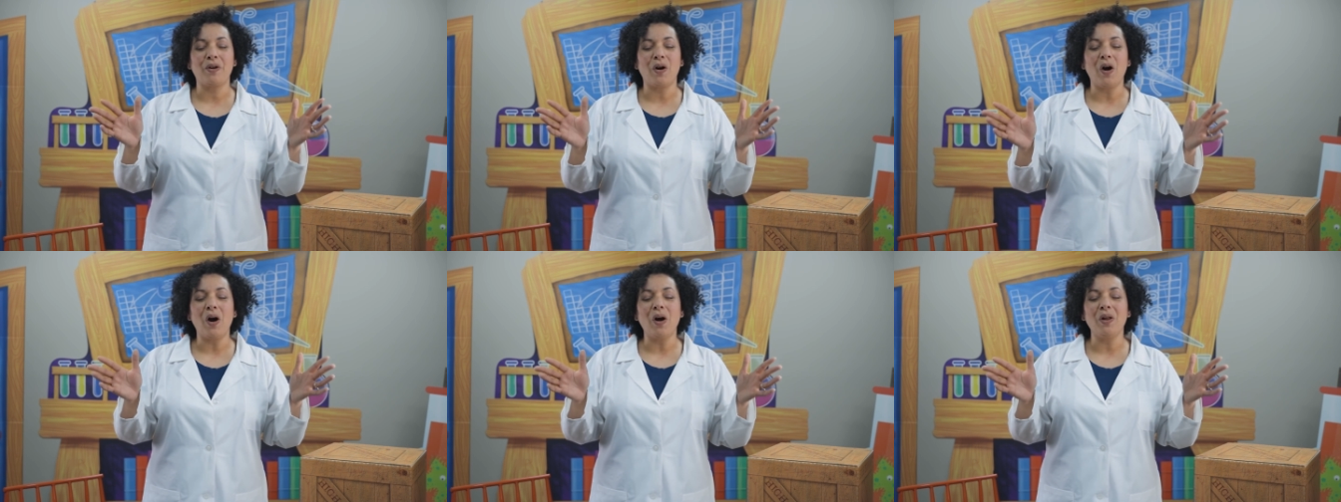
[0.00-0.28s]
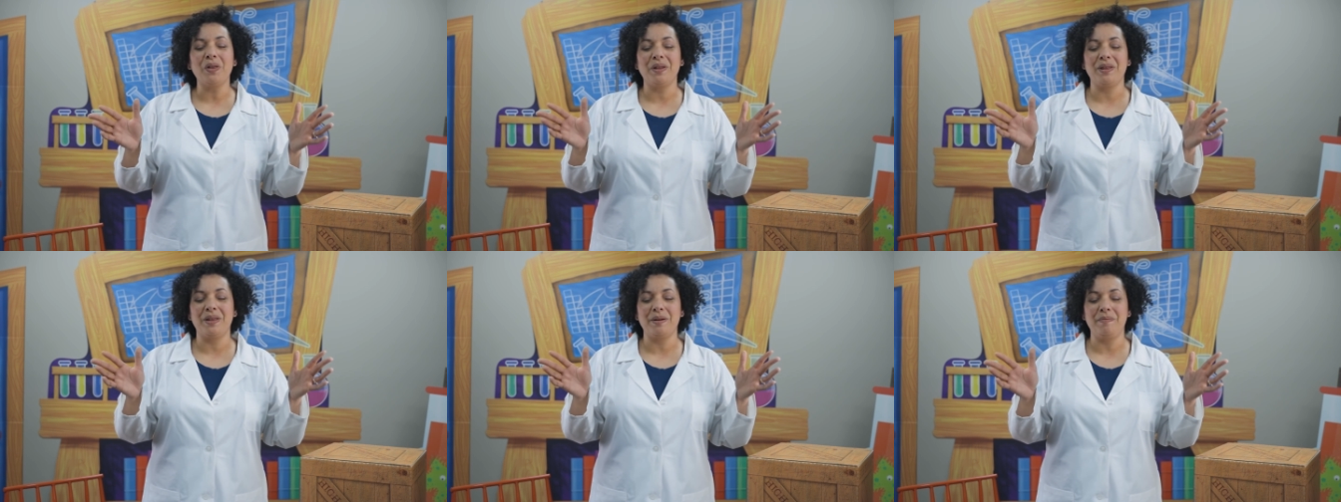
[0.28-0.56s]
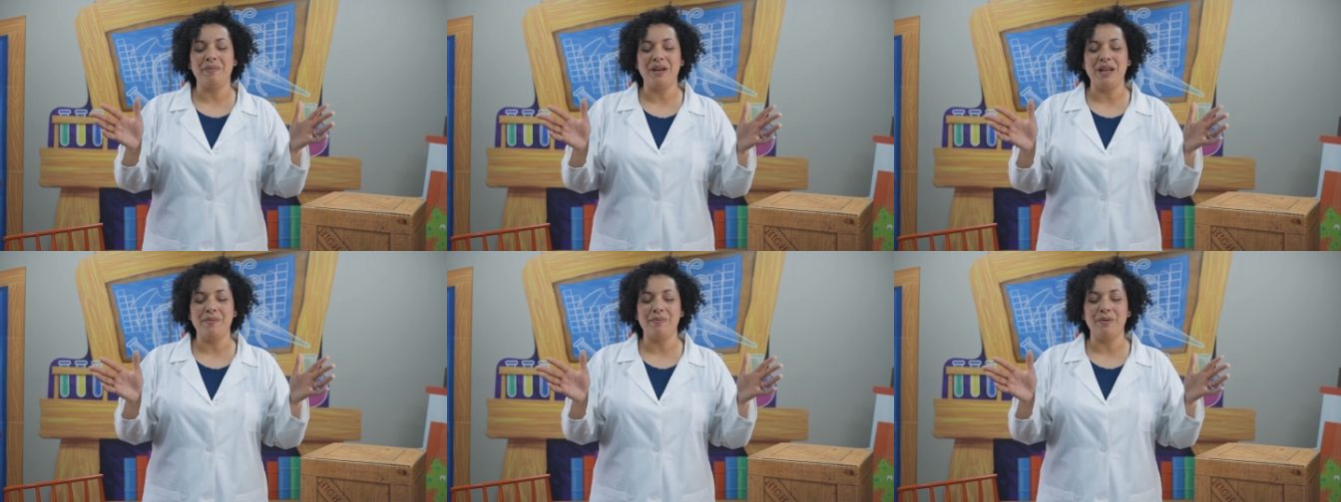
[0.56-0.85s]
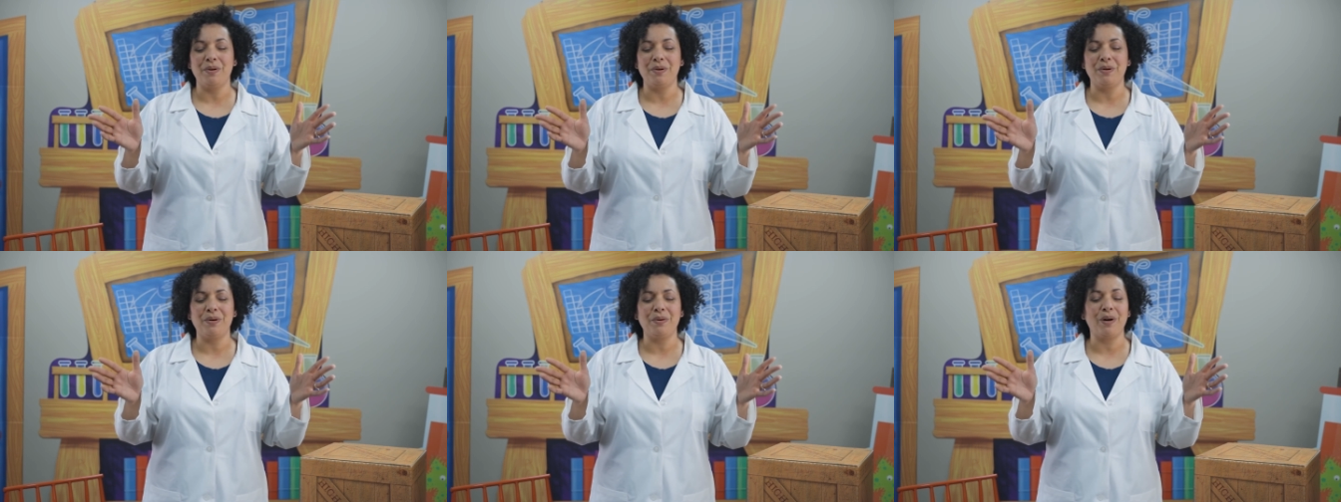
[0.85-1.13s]
for all of the
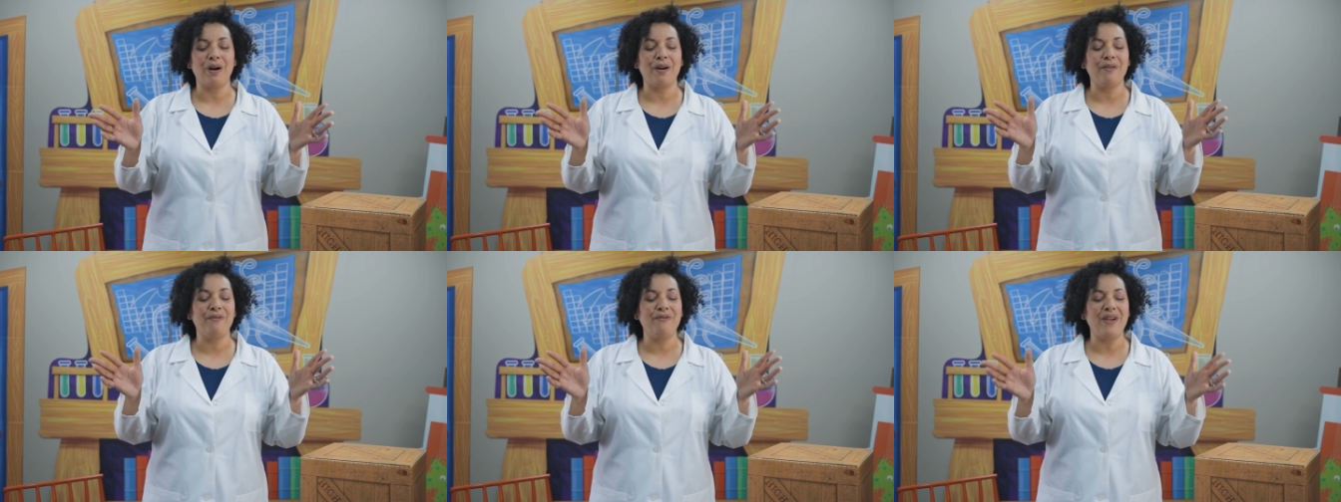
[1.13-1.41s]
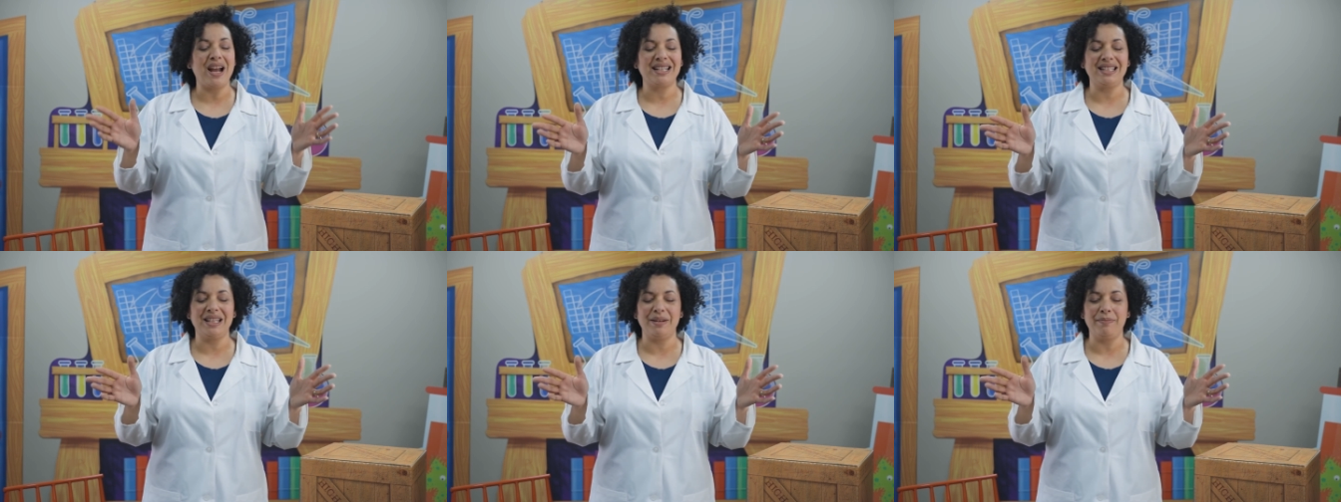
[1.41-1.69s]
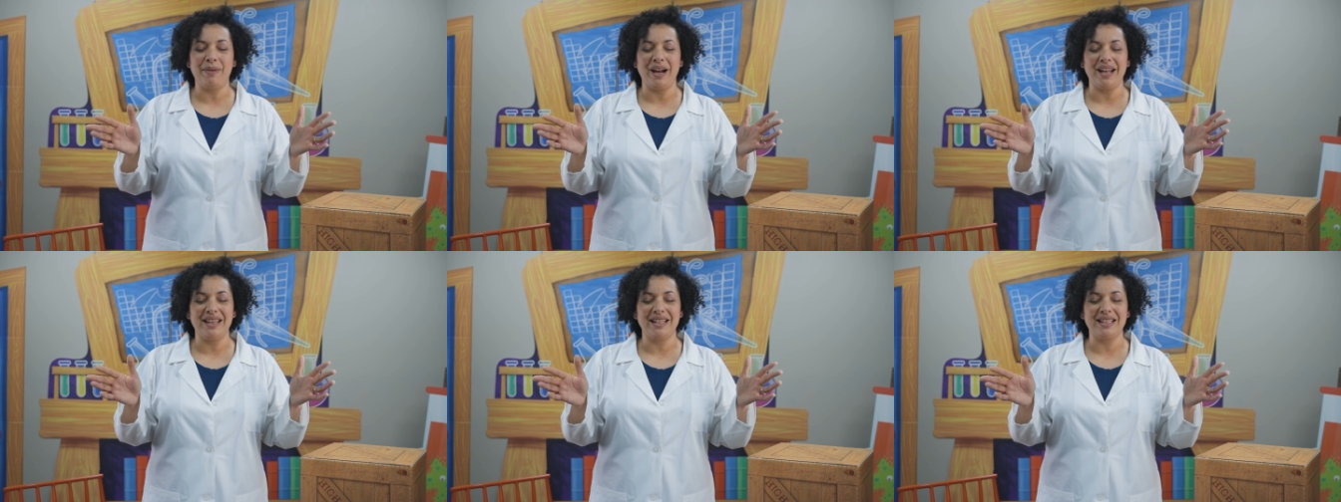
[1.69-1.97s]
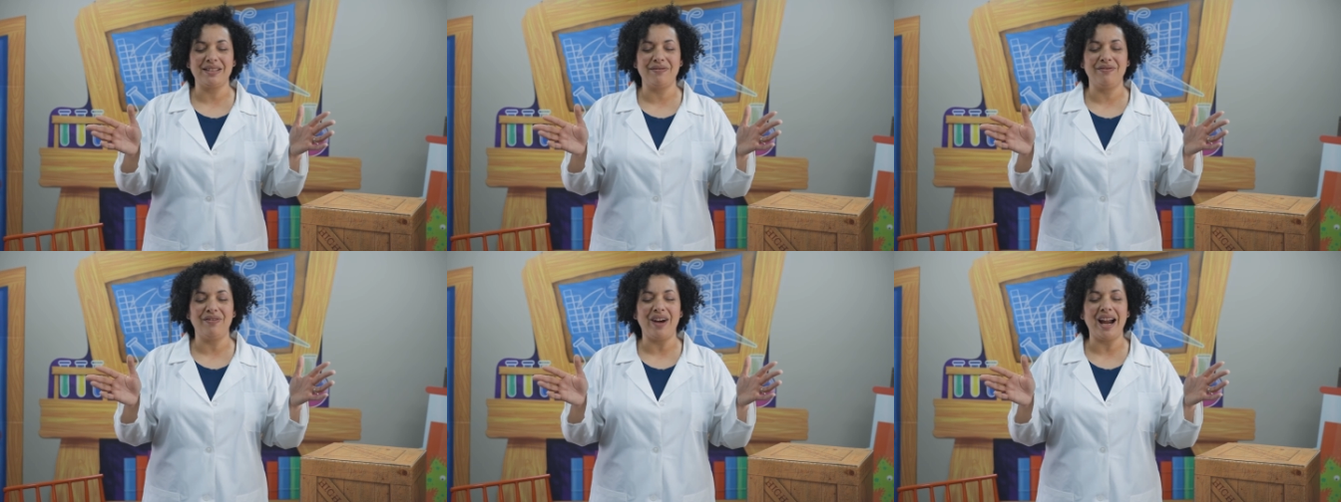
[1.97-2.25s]
people who are affected by
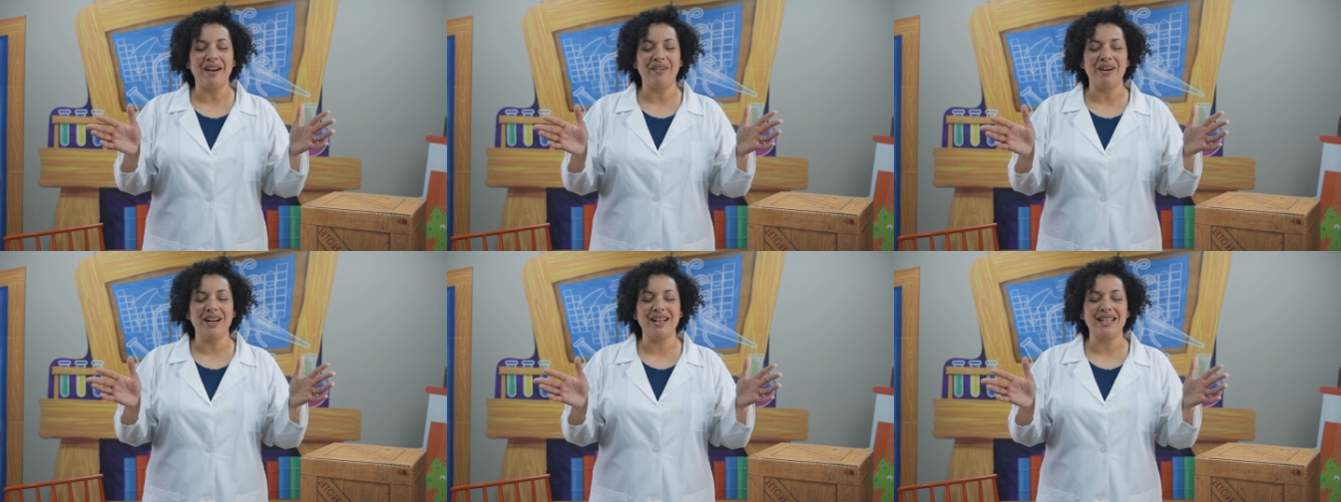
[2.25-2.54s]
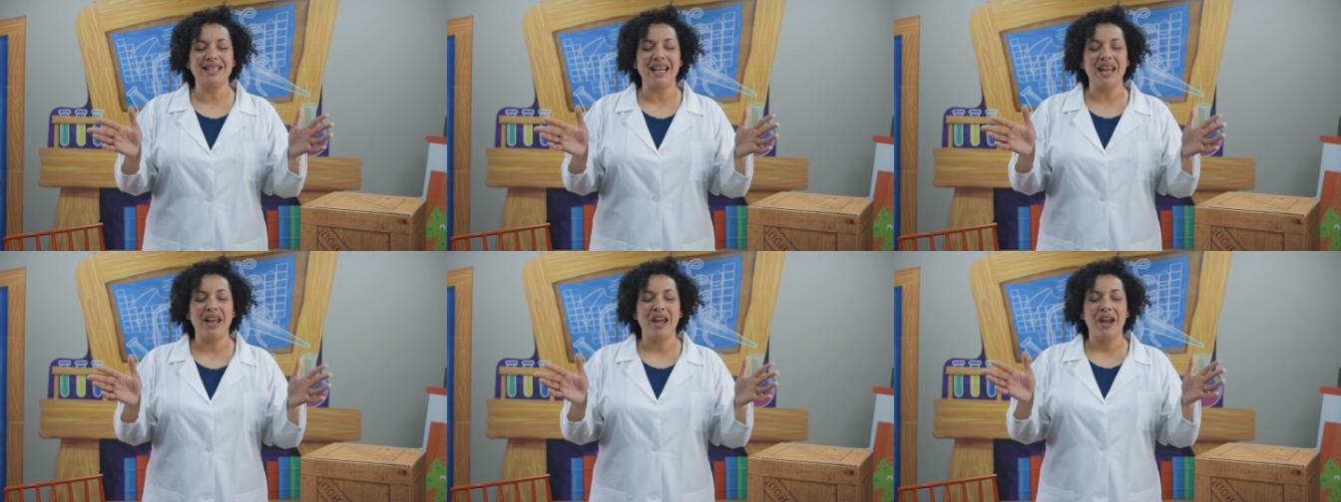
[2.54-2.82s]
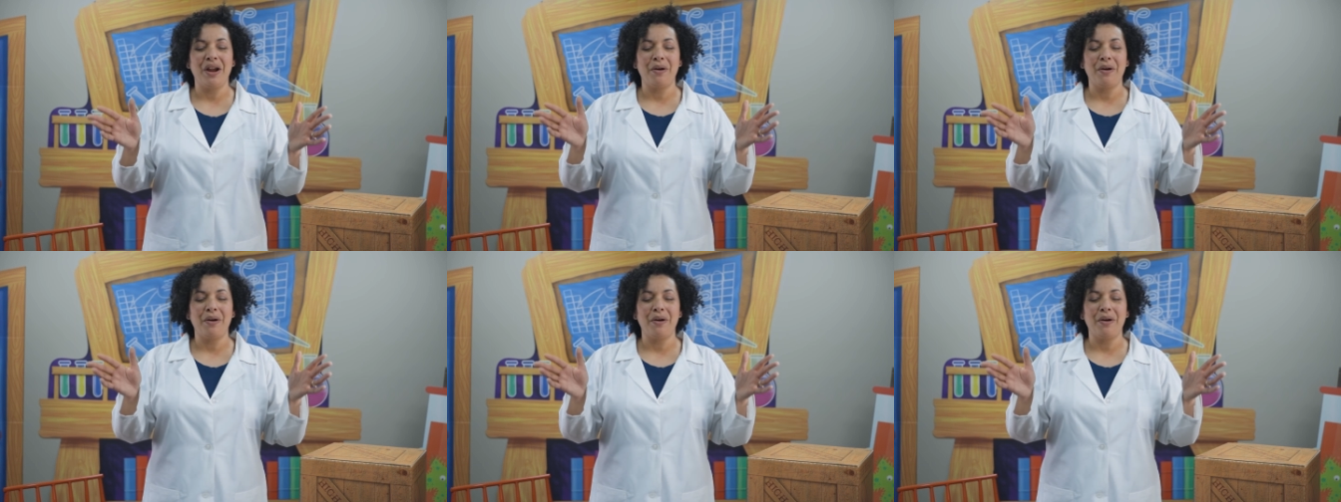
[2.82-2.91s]
this virus,